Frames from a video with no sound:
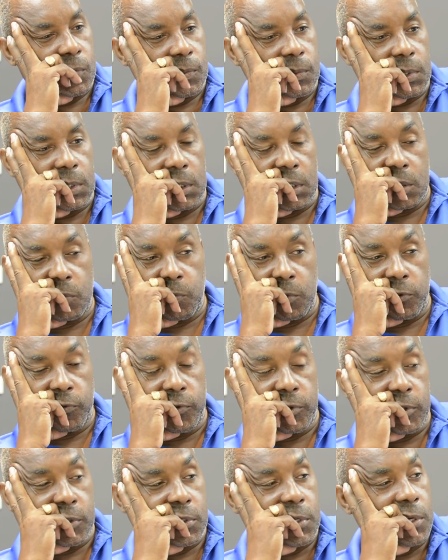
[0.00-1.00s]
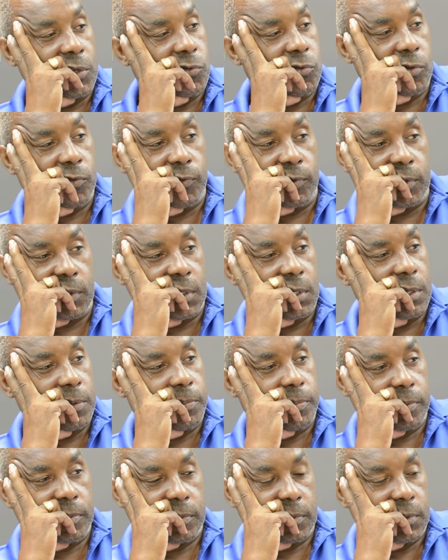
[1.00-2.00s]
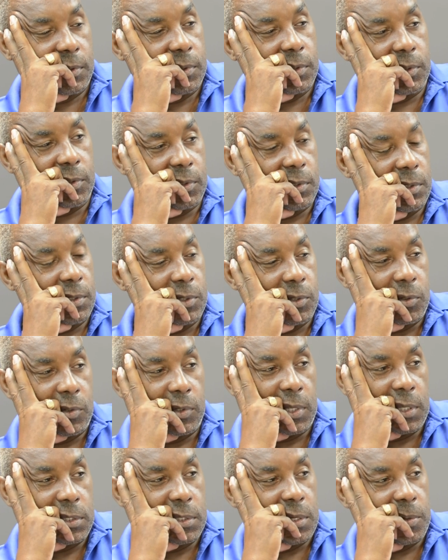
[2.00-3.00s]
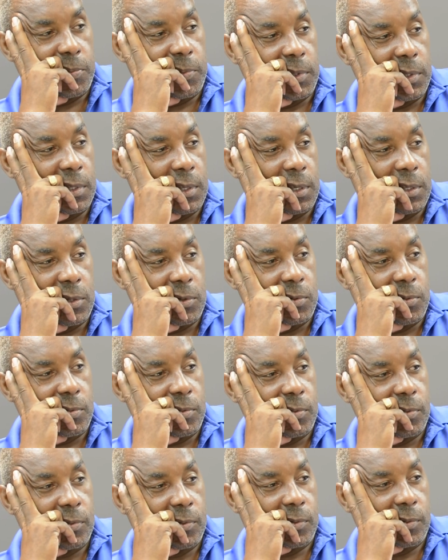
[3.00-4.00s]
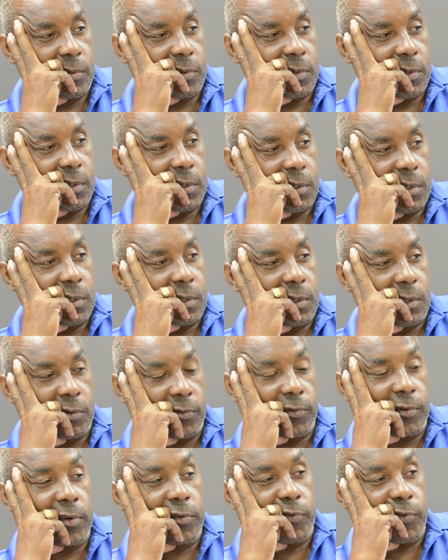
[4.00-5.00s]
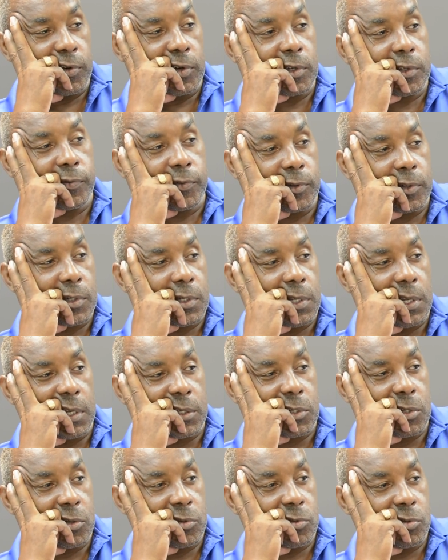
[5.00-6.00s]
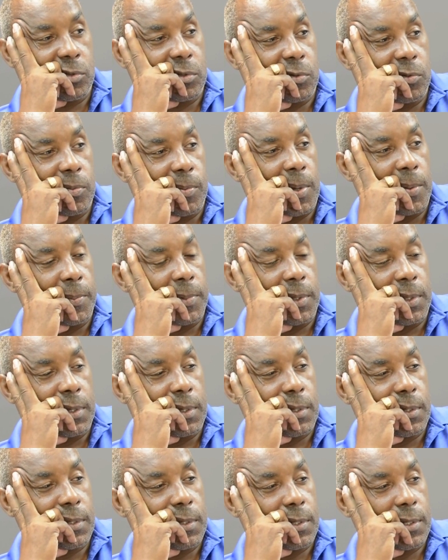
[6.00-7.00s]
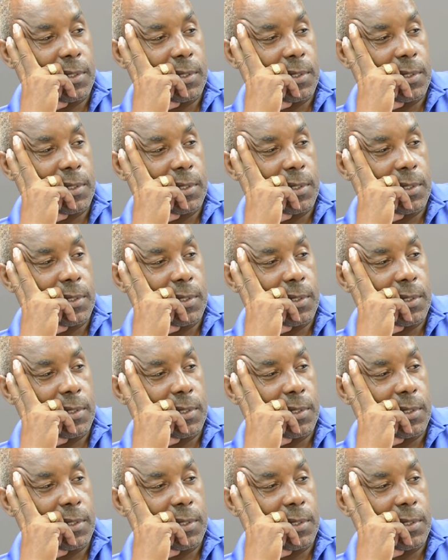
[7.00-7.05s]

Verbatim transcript: I guess my first hundred for the club. You, you know, that's something that you, your very first first class hundred. You remember that.